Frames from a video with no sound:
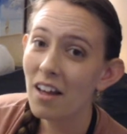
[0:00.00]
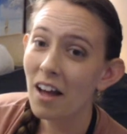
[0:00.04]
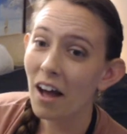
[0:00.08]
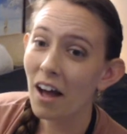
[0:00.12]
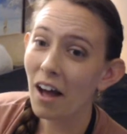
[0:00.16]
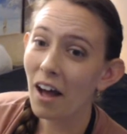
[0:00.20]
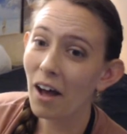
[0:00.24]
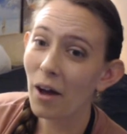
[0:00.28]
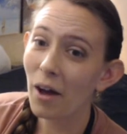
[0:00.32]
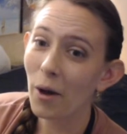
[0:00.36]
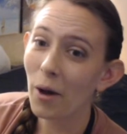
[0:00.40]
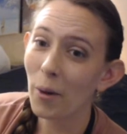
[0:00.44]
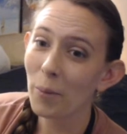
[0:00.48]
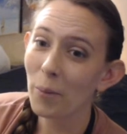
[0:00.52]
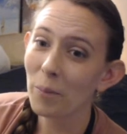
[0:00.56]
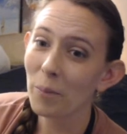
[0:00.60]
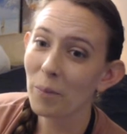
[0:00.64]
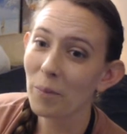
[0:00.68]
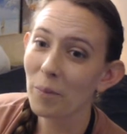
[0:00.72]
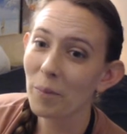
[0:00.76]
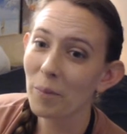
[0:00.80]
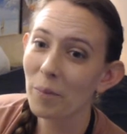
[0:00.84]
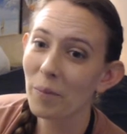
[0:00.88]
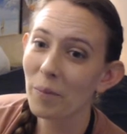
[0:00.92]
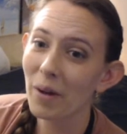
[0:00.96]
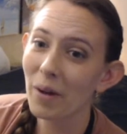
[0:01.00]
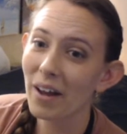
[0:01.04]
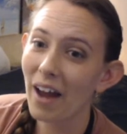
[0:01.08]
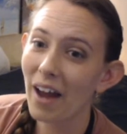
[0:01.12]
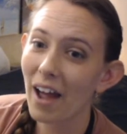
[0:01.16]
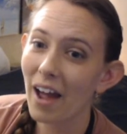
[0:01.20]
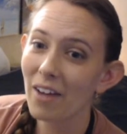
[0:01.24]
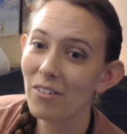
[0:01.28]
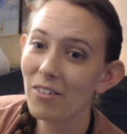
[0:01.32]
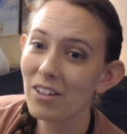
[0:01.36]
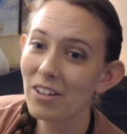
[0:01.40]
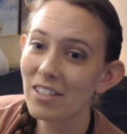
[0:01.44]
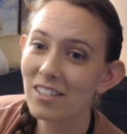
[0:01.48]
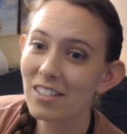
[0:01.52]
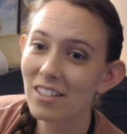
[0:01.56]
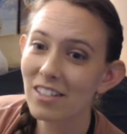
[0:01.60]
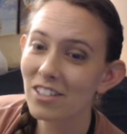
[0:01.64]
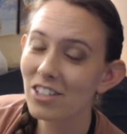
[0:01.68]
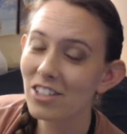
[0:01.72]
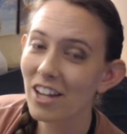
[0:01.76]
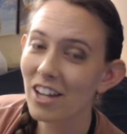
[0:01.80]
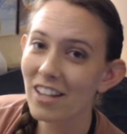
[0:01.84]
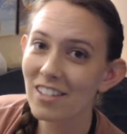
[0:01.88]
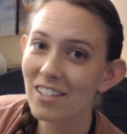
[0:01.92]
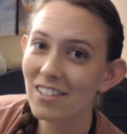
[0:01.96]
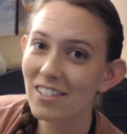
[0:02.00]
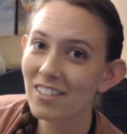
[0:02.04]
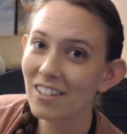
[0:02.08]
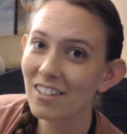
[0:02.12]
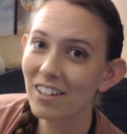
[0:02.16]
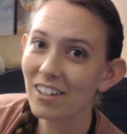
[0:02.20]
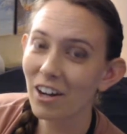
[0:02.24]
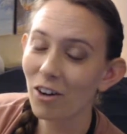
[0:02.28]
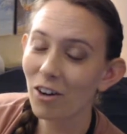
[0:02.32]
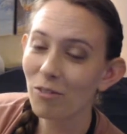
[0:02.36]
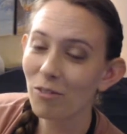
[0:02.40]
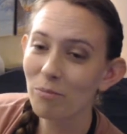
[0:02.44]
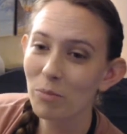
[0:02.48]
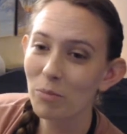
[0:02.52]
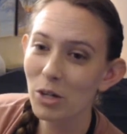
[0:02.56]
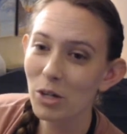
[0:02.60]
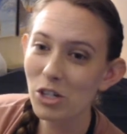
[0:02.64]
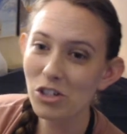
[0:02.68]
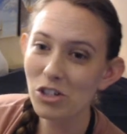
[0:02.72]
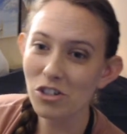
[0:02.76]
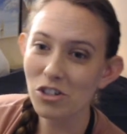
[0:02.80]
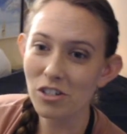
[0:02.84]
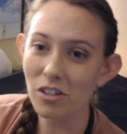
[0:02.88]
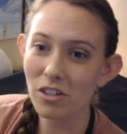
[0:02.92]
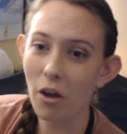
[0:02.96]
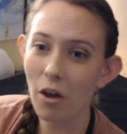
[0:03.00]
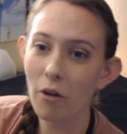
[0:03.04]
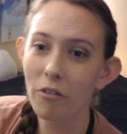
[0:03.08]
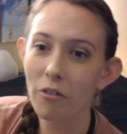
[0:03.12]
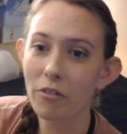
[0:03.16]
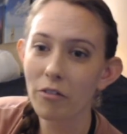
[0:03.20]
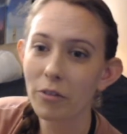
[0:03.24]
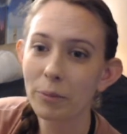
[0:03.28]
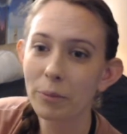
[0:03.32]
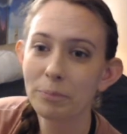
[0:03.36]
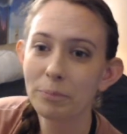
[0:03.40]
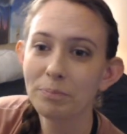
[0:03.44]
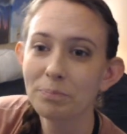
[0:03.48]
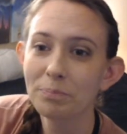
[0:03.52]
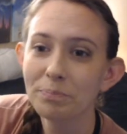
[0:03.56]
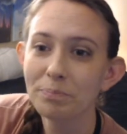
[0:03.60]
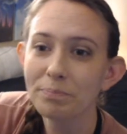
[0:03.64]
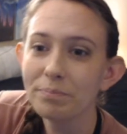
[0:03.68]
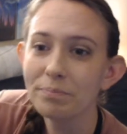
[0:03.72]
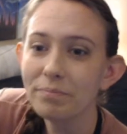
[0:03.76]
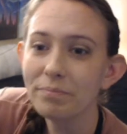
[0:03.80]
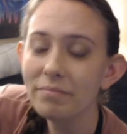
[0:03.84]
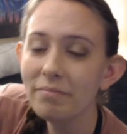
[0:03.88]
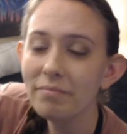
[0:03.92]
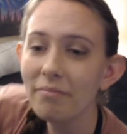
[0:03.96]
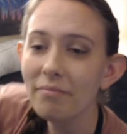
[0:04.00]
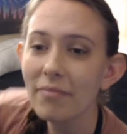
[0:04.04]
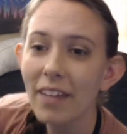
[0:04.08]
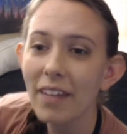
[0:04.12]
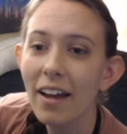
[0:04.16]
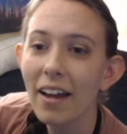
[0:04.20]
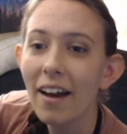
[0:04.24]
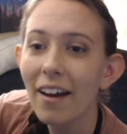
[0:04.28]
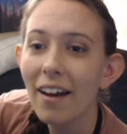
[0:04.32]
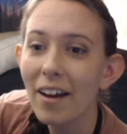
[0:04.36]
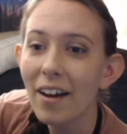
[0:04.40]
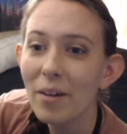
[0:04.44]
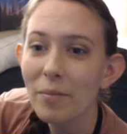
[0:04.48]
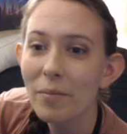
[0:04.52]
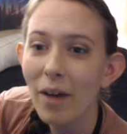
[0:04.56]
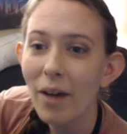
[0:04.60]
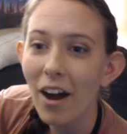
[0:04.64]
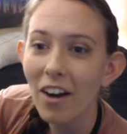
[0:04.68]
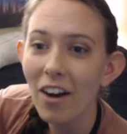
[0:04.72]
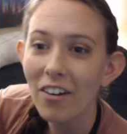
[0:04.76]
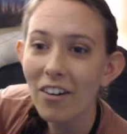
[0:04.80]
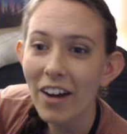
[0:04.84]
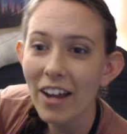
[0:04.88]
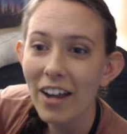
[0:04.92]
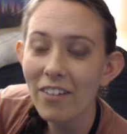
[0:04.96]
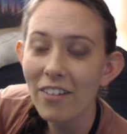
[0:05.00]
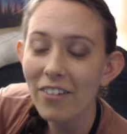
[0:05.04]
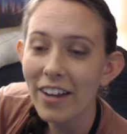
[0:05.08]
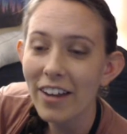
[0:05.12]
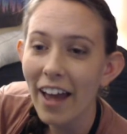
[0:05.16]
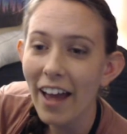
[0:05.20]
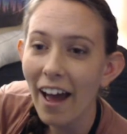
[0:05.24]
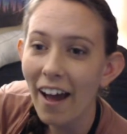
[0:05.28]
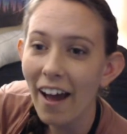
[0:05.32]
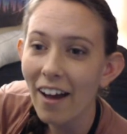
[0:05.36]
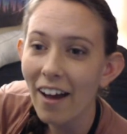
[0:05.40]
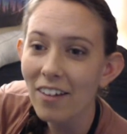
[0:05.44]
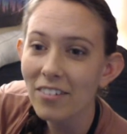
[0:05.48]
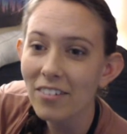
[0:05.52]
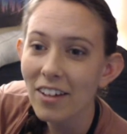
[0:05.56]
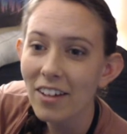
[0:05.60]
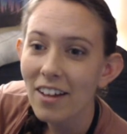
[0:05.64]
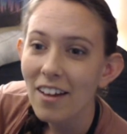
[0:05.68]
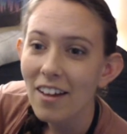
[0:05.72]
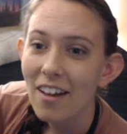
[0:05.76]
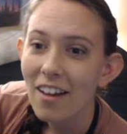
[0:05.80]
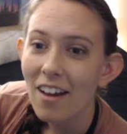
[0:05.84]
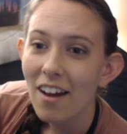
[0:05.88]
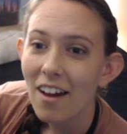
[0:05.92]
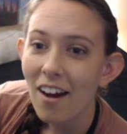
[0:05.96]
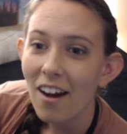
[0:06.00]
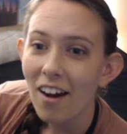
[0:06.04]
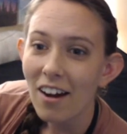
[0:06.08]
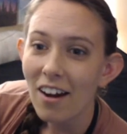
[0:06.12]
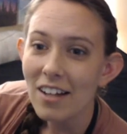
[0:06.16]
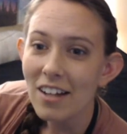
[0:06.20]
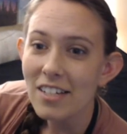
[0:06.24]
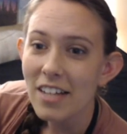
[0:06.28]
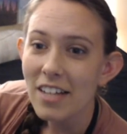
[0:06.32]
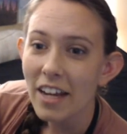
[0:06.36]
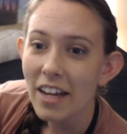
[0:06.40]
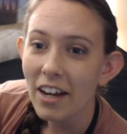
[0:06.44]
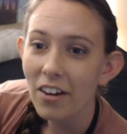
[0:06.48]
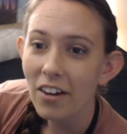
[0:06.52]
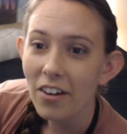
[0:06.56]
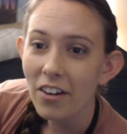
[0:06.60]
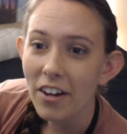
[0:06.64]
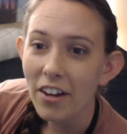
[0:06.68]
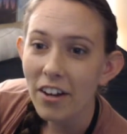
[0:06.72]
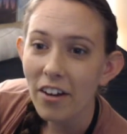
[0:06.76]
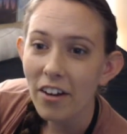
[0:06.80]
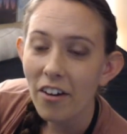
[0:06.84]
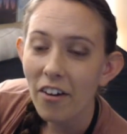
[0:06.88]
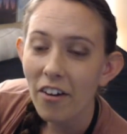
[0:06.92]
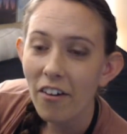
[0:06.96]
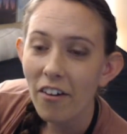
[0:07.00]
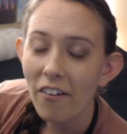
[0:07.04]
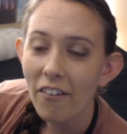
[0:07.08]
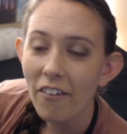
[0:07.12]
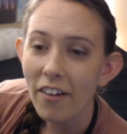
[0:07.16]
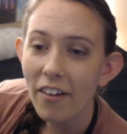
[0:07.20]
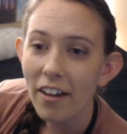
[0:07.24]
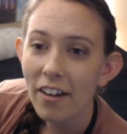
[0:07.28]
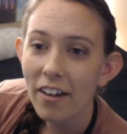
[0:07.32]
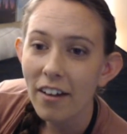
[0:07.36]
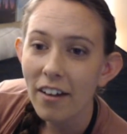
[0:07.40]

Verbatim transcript: But I would suggest, you know, push yourself. All right, we have Ontario